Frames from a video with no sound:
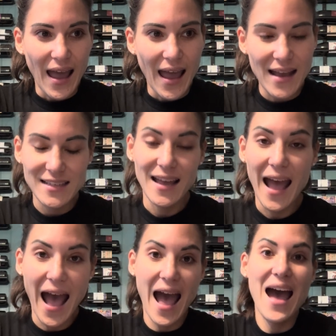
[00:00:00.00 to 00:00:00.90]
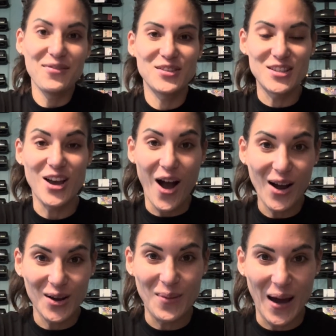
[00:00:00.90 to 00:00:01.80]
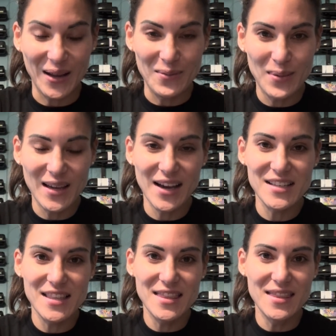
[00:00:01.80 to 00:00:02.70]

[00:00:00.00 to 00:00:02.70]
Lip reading: and I have to talk about it because